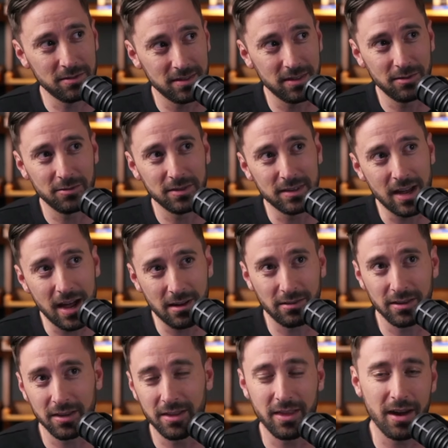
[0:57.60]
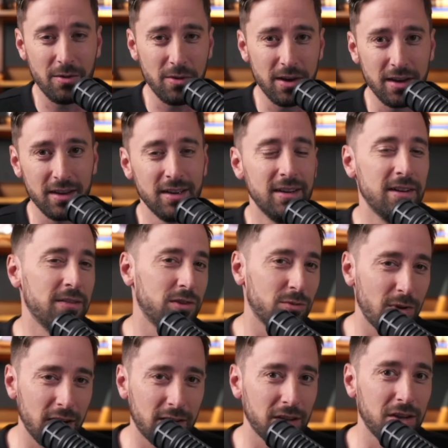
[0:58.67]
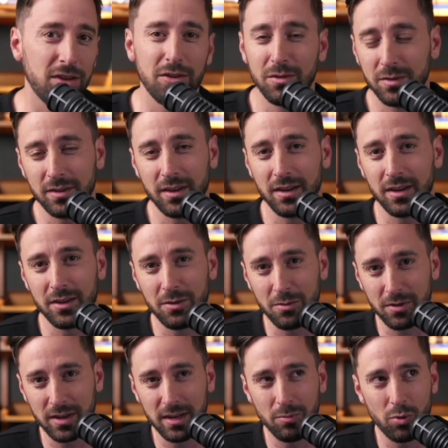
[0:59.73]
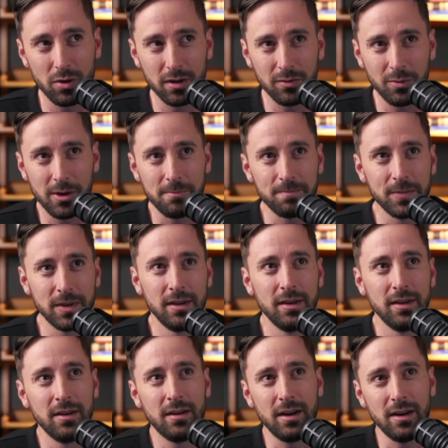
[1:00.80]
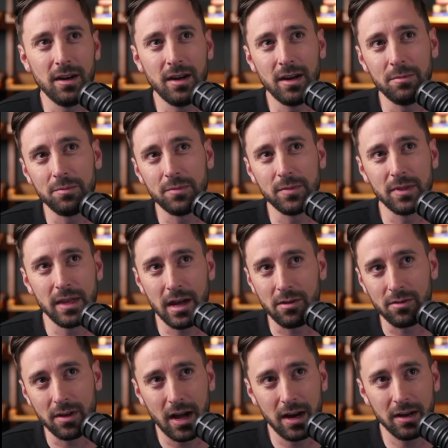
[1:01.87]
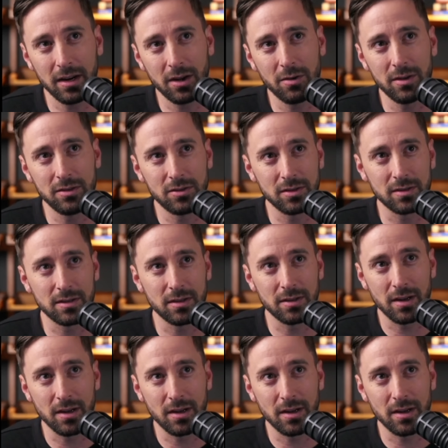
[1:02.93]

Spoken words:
can see you can toggle it that way directly using your keyboard as well. All right, now I'm gonna go ahead and just